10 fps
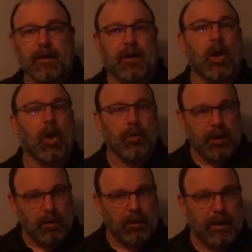uh,
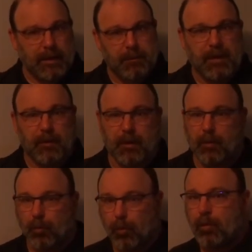colonial and
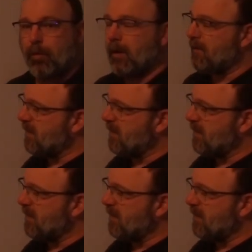imperial rule of